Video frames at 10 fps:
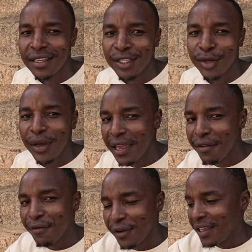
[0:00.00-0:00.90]
So
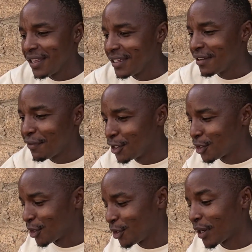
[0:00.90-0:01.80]
every
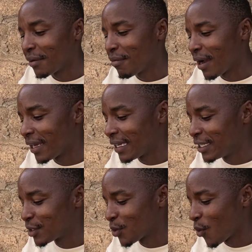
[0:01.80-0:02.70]
division you can at
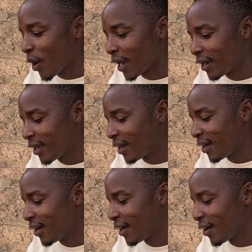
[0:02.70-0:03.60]
least one
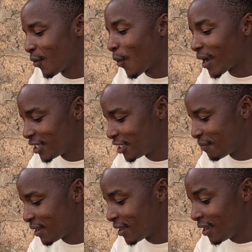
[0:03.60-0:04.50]

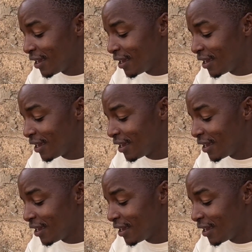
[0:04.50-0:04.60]
GB.